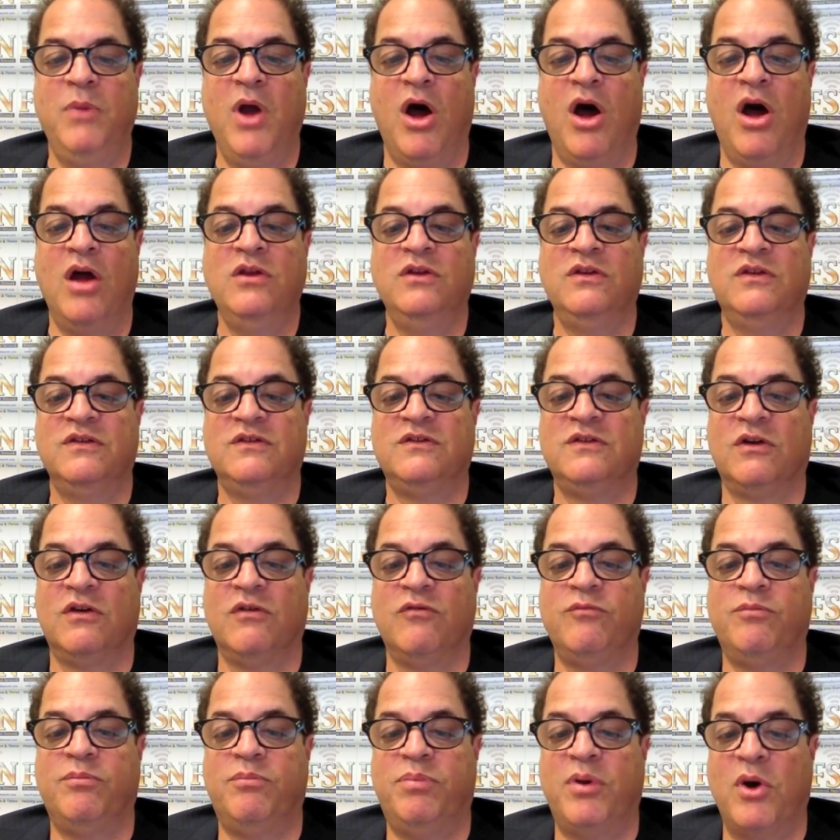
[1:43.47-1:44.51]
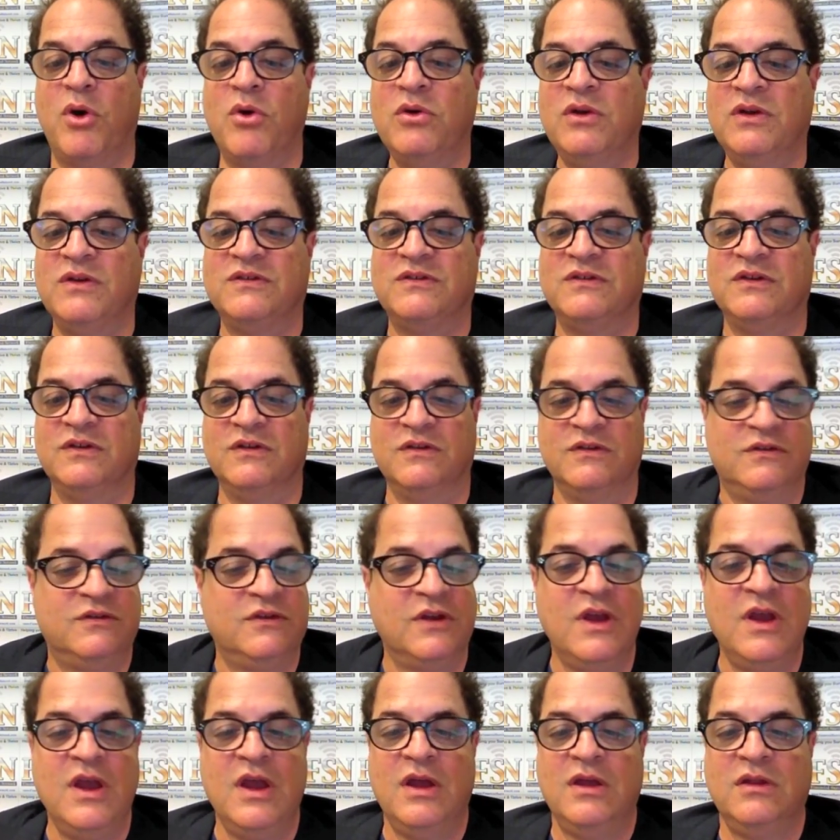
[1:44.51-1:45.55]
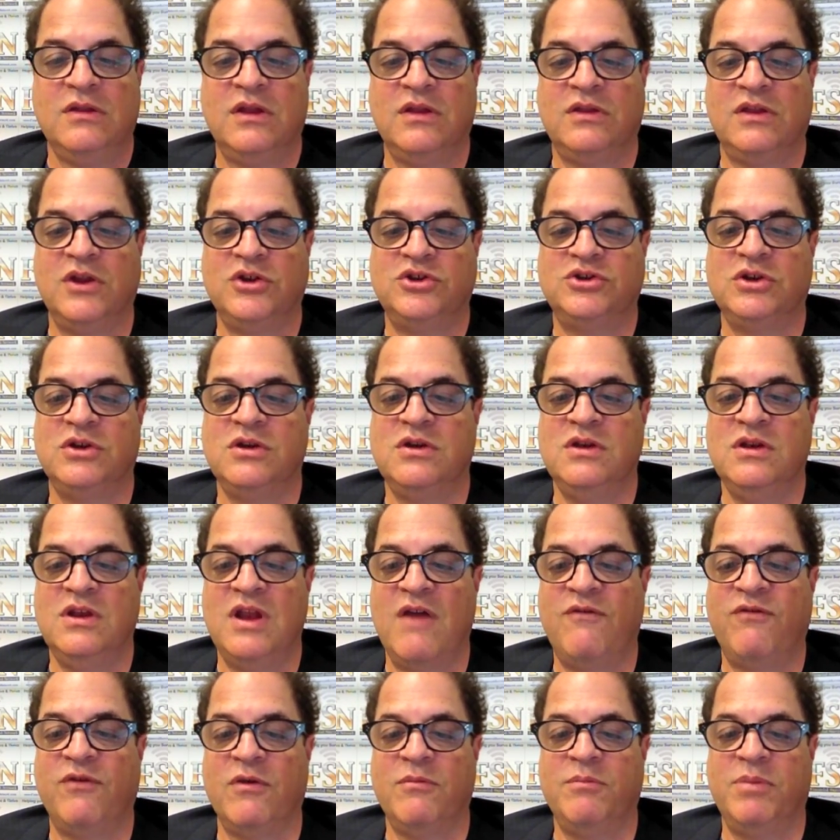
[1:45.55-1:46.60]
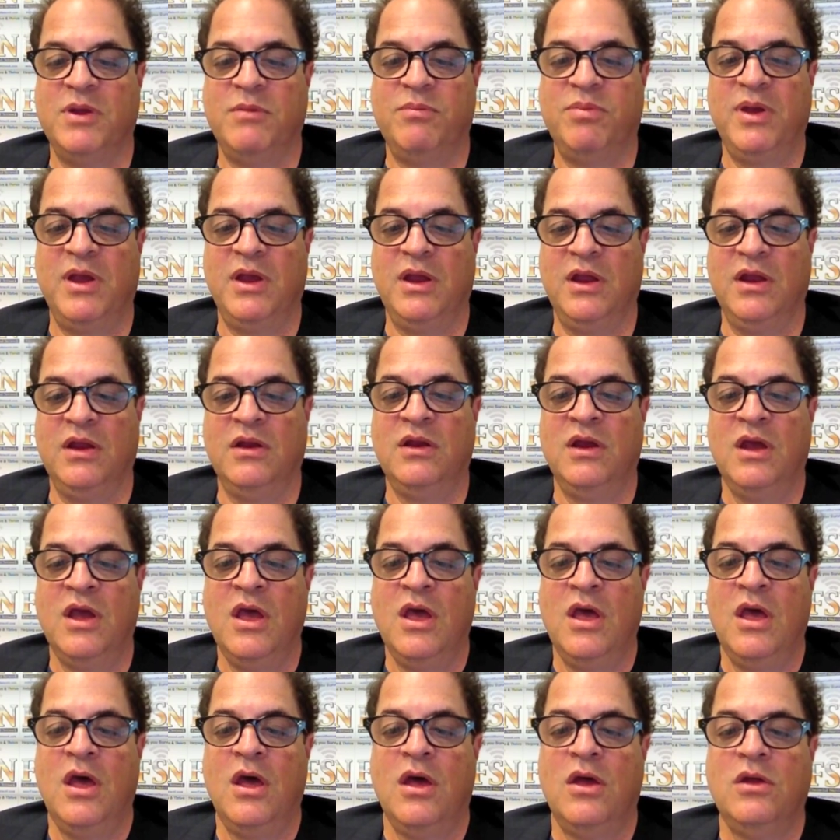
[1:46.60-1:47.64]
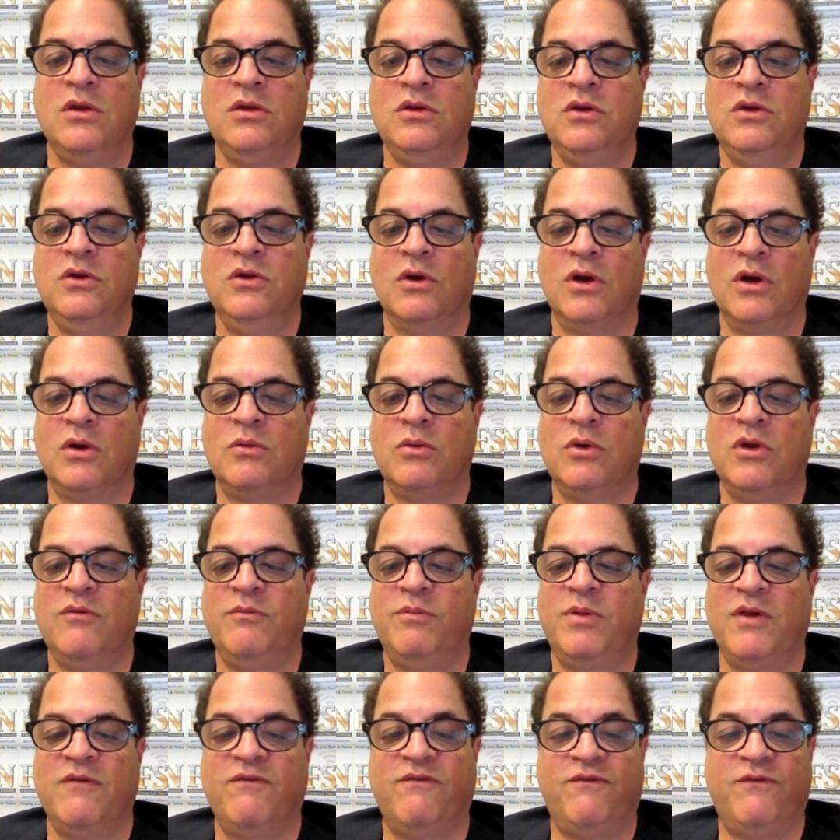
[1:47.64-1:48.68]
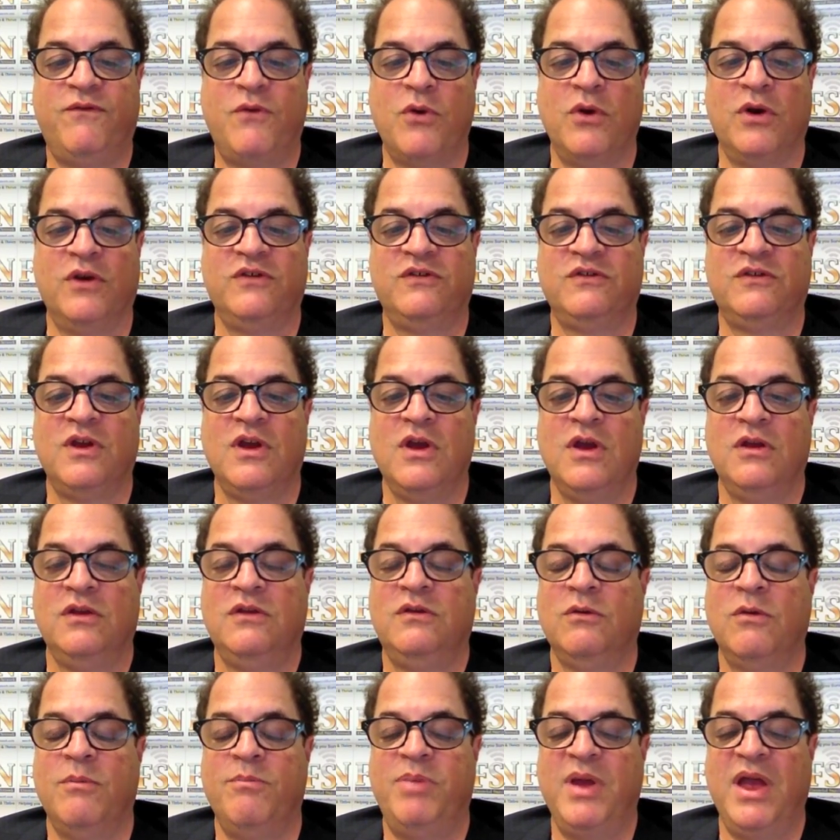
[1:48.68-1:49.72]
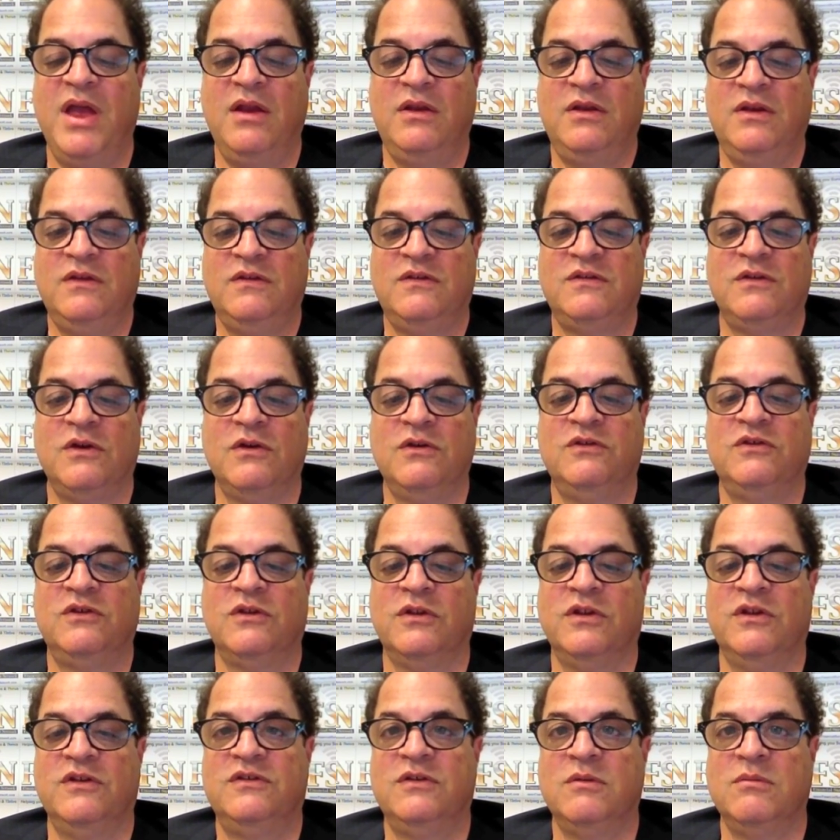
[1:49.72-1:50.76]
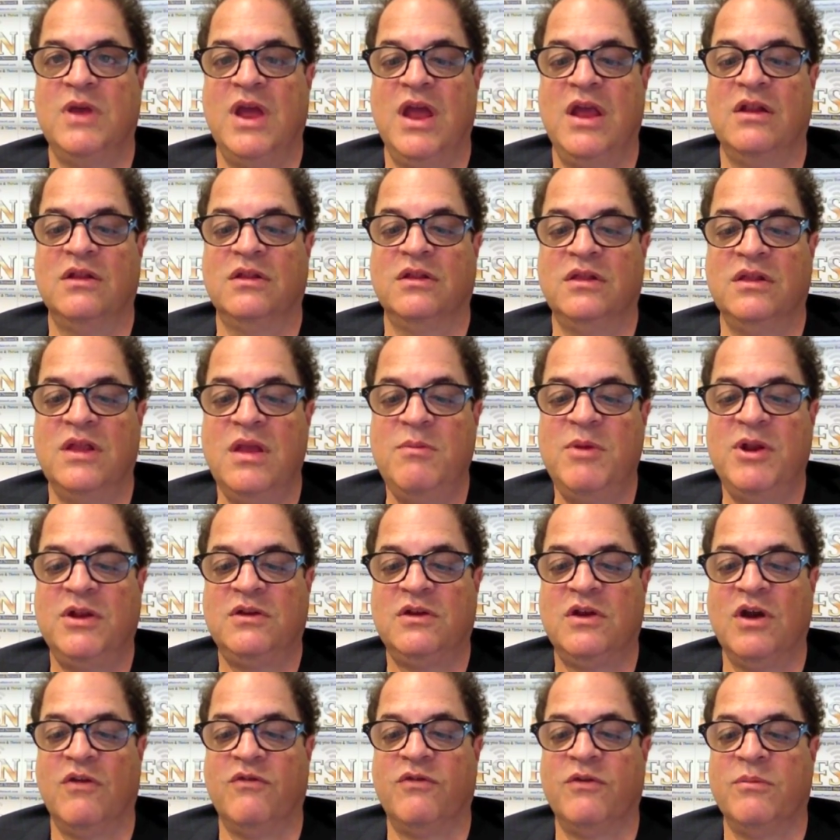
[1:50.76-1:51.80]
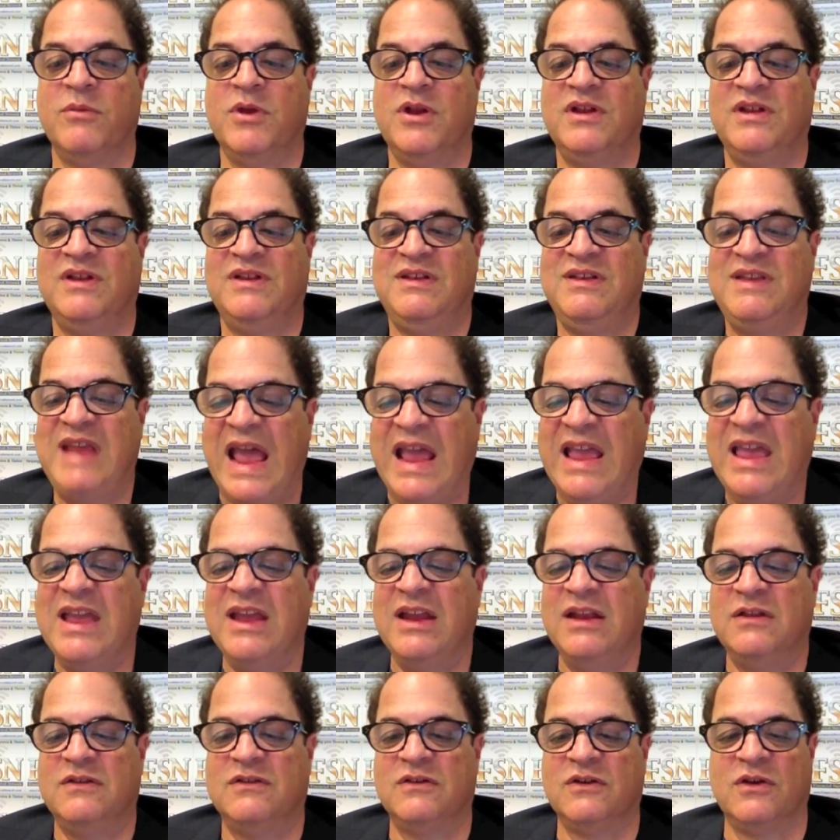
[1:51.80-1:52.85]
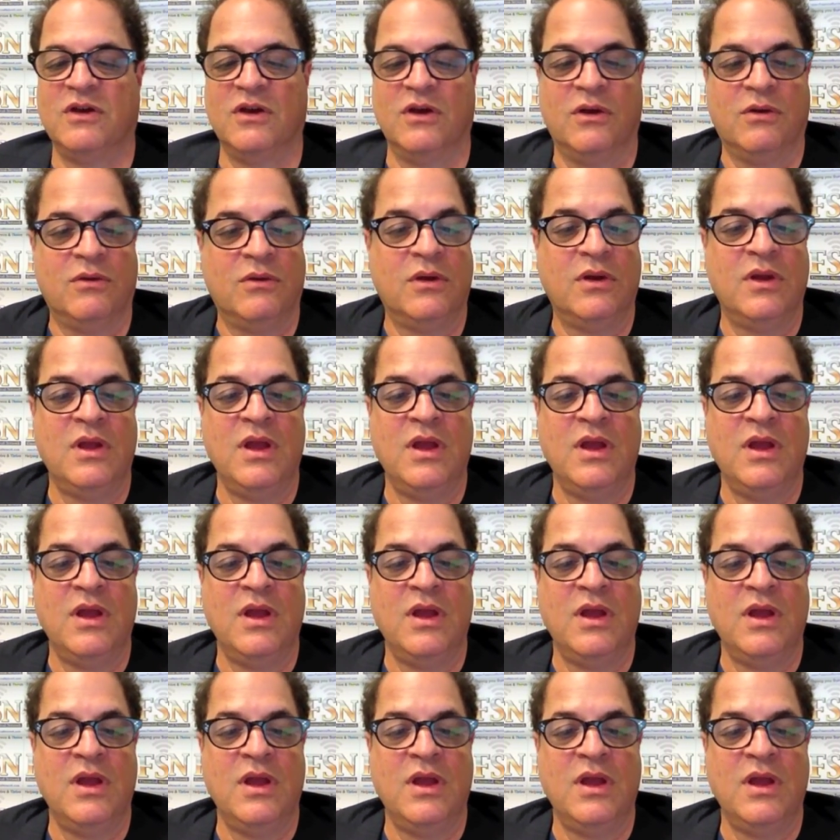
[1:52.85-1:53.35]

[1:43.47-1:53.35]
undeserved bonuses that they should never be paid, New York would have been forced to abandon socialism and limit government decades ago.